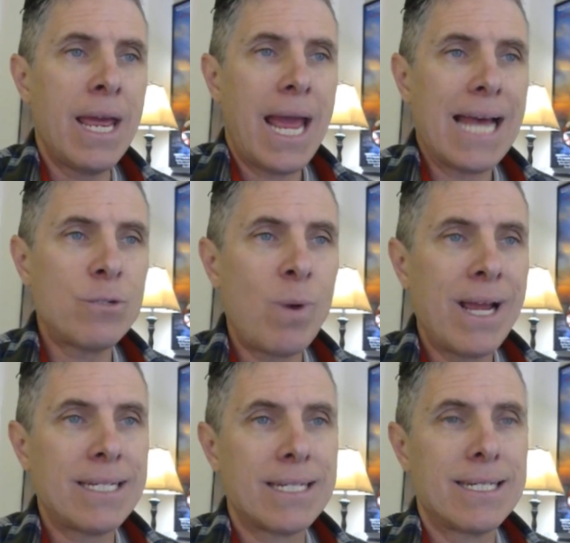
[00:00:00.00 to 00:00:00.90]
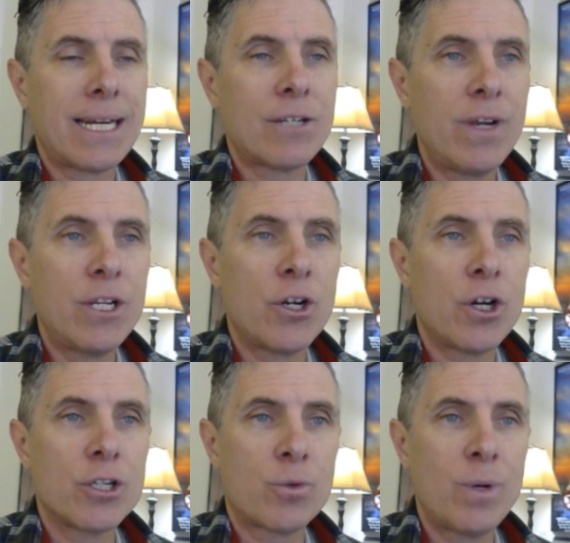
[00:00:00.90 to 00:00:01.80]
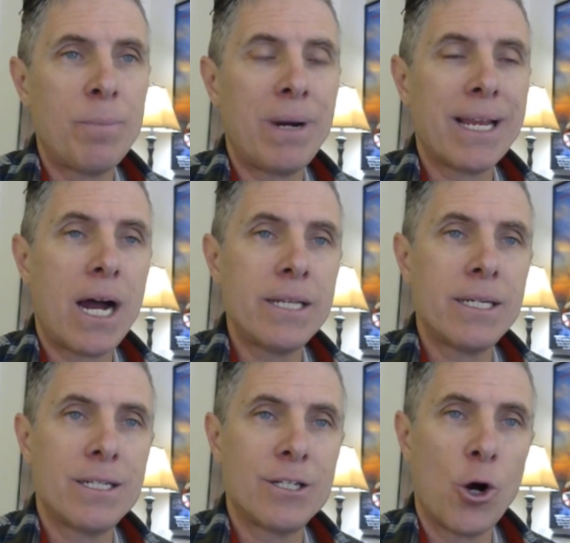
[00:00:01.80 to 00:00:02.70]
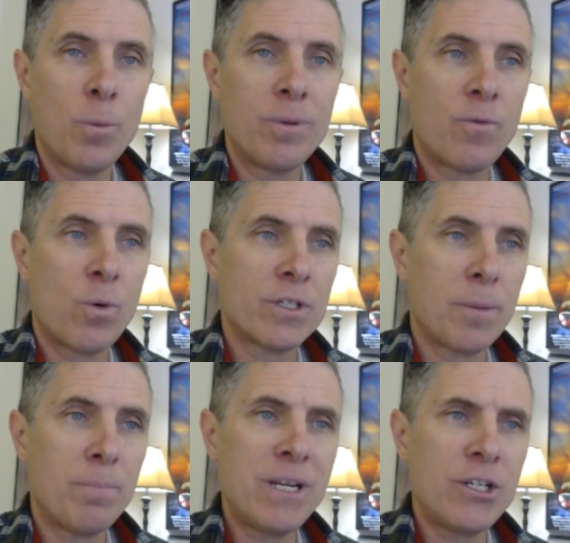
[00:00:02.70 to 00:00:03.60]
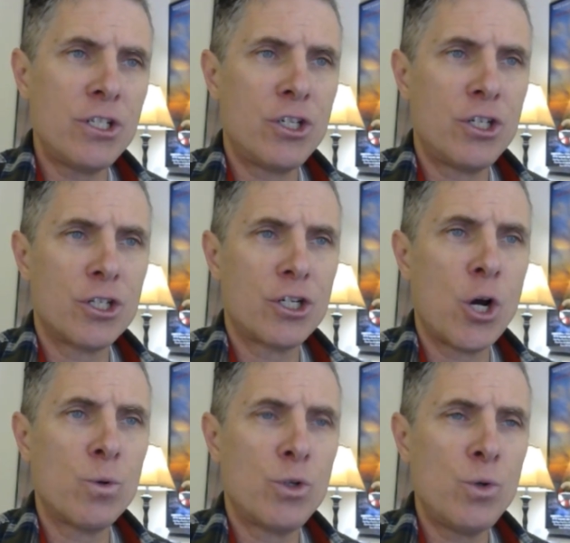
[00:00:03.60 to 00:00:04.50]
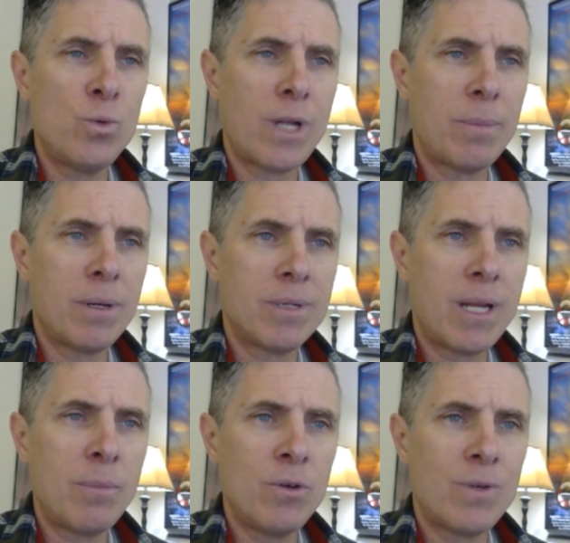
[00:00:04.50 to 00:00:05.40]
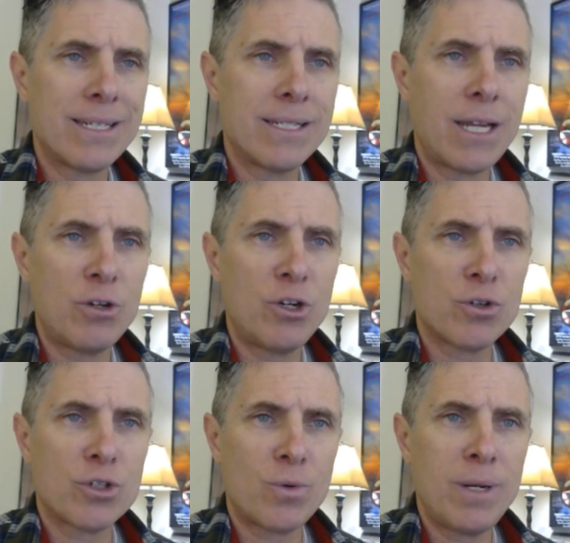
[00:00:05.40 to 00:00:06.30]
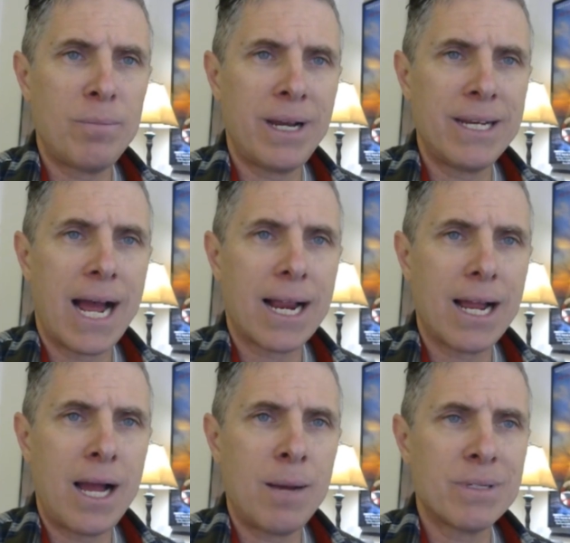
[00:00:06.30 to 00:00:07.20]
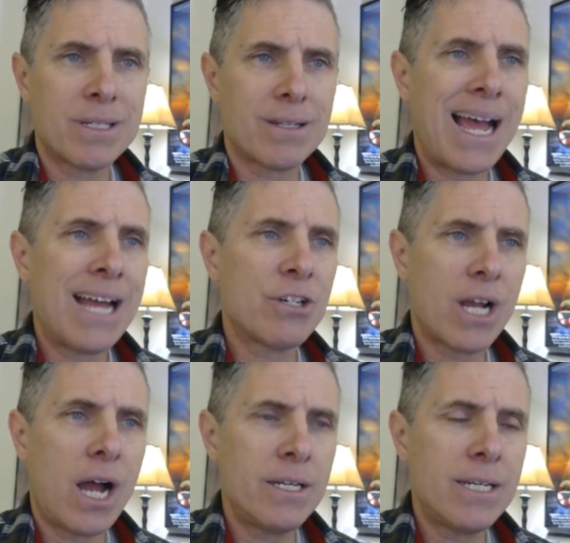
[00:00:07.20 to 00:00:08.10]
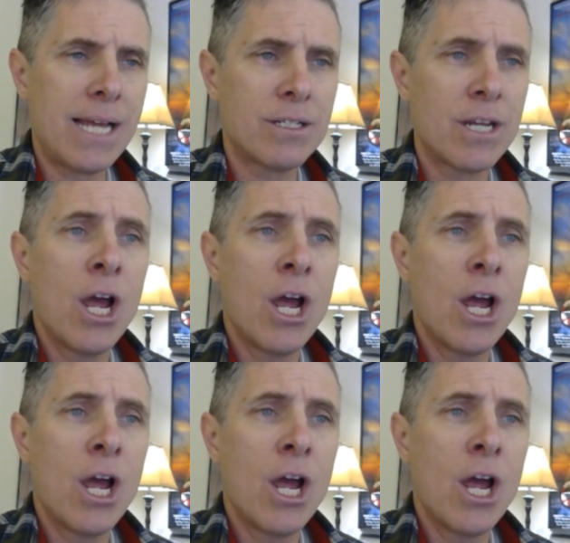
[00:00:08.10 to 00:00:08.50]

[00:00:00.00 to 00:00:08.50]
SYS's six figure screenplay contest is open for submissions. Just go to www.sellingyourscreenplay.com slash contest.